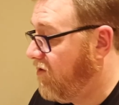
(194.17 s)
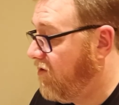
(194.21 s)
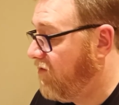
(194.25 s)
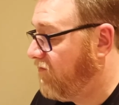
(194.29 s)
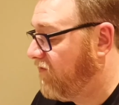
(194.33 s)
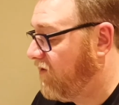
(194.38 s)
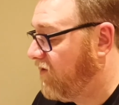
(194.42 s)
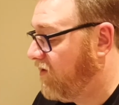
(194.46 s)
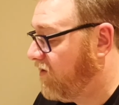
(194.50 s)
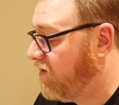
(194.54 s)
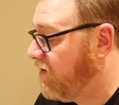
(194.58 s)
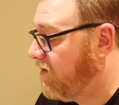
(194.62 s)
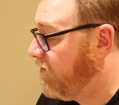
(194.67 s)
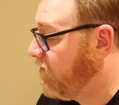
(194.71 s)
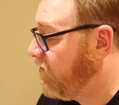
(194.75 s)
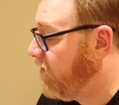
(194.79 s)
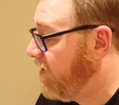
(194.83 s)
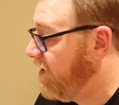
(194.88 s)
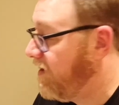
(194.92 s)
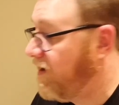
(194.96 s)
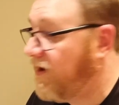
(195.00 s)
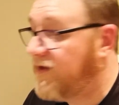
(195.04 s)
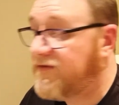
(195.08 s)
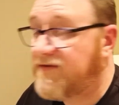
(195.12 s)
Lovely to be
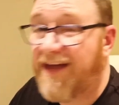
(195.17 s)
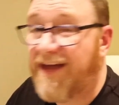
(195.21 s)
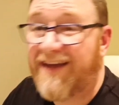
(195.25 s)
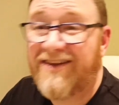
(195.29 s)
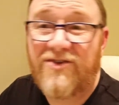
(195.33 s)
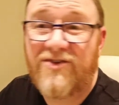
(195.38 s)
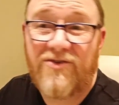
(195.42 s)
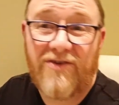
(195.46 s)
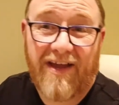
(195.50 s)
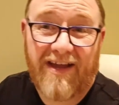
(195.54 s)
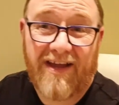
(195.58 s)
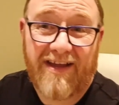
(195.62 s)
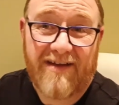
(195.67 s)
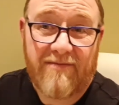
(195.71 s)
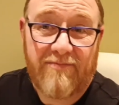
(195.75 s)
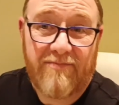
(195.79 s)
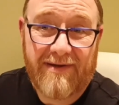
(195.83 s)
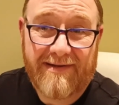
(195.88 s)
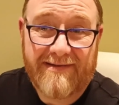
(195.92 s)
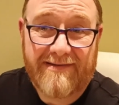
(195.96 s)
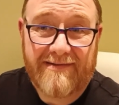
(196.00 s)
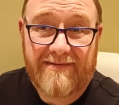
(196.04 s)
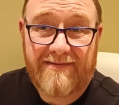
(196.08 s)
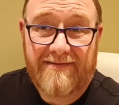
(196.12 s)
quite nice. I do like
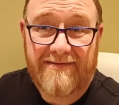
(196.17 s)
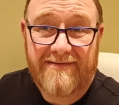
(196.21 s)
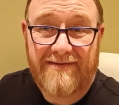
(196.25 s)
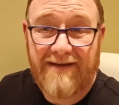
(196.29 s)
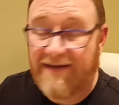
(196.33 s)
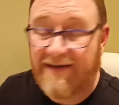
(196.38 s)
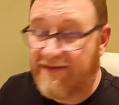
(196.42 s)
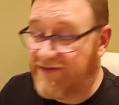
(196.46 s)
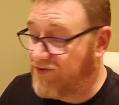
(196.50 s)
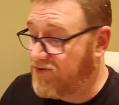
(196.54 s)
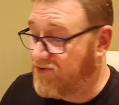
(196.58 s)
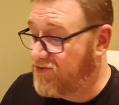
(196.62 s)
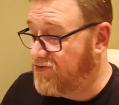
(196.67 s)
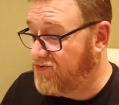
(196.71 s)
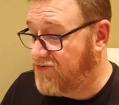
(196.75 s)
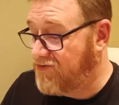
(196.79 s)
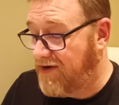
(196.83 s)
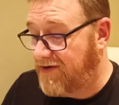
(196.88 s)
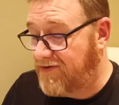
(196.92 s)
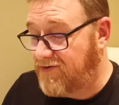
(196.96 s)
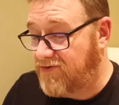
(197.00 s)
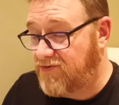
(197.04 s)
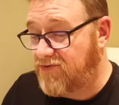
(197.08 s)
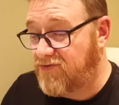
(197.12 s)

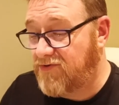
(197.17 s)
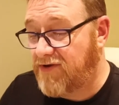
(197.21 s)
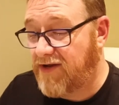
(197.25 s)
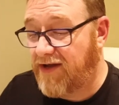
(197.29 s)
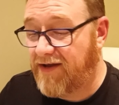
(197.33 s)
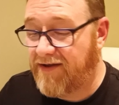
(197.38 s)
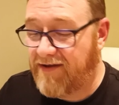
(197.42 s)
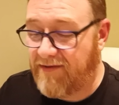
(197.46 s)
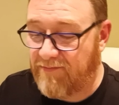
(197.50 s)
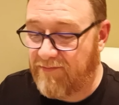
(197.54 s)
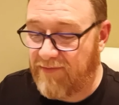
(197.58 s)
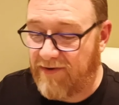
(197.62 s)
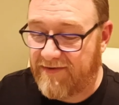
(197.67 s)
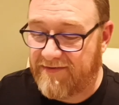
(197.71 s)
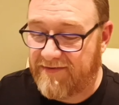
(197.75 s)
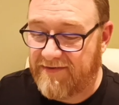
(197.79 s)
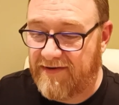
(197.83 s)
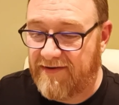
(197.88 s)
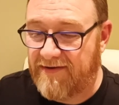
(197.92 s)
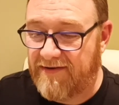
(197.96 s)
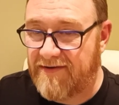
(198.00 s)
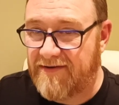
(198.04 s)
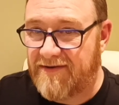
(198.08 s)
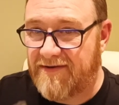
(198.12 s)
a
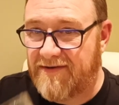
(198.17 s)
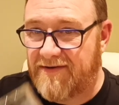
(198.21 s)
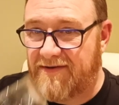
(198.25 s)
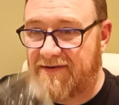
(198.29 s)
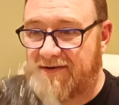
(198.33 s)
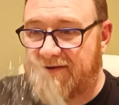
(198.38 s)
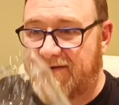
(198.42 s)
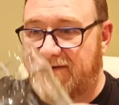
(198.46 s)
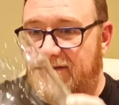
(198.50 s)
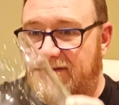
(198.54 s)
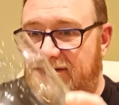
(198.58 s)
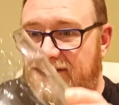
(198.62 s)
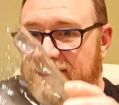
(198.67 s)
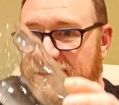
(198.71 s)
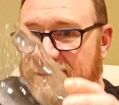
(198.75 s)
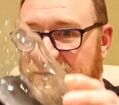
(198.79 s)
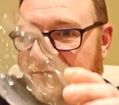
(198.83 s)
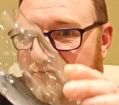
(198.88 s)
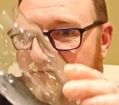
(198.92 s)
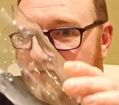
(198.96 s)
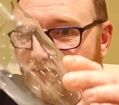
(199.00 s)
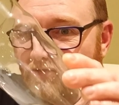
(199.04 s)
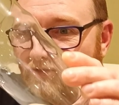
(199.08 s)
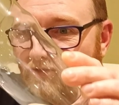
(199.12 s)
bitter.
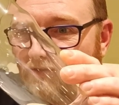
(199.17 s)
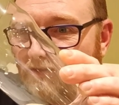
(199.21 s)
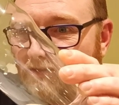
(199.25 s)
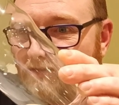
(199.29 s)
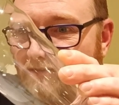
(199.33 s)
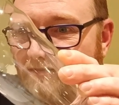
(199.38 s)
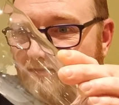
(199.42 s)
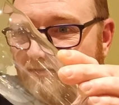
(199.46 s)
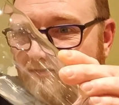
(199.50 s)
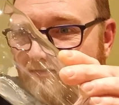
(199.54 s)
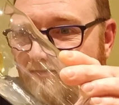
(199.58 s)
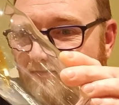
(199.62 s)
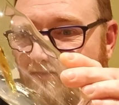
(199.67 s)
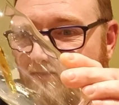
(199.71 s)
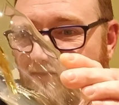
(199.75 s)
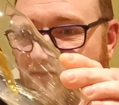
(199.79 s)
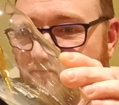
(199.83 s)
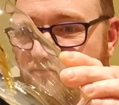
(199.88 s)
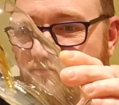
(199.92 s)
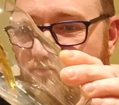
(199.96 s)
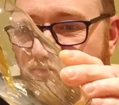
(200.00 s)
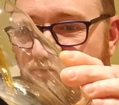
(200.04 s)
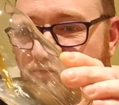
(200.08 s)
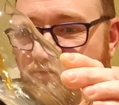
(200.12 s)
So look,
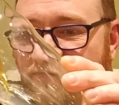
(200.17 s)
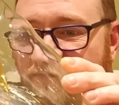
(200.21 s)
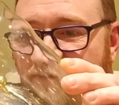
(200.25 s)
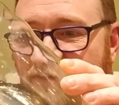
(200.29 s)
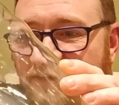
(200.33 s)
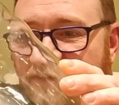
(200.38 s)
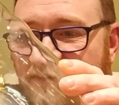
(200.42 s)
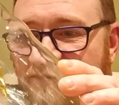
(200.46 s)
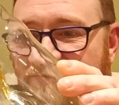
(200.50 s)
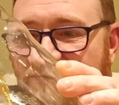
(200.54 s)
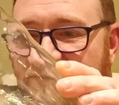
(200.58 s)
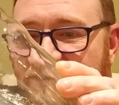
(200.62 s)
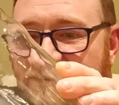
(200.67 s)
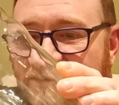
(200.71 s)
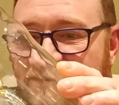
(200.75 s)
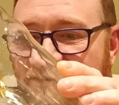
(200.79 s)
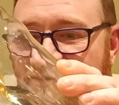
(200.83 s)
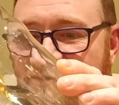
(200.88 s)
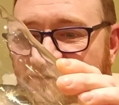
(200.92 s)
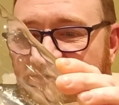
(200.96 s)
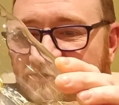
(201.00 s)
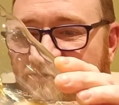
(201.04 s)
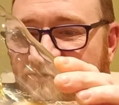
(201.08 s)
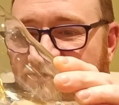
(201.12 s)
more of a kind of a
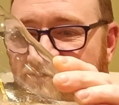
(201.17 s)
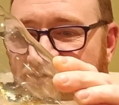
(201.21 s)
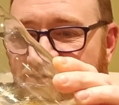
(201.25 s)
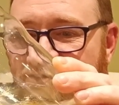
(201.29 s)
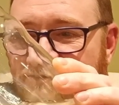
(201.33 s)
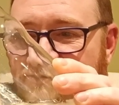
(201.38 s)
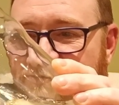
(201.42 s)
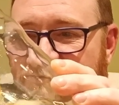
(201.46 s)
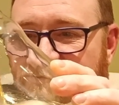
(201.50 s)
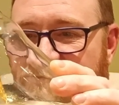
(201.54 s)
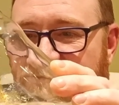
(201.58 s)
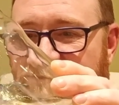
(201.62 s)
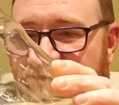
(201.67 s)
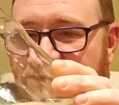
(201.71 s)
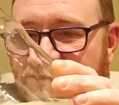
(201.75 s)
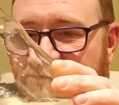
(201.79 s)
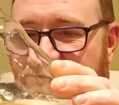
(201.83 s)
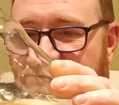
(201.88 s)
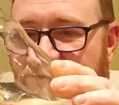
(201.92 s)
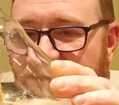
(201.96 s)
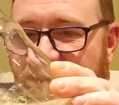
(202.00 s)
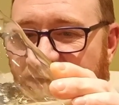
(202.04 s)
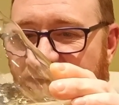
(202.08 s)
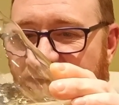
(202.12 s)
traditional style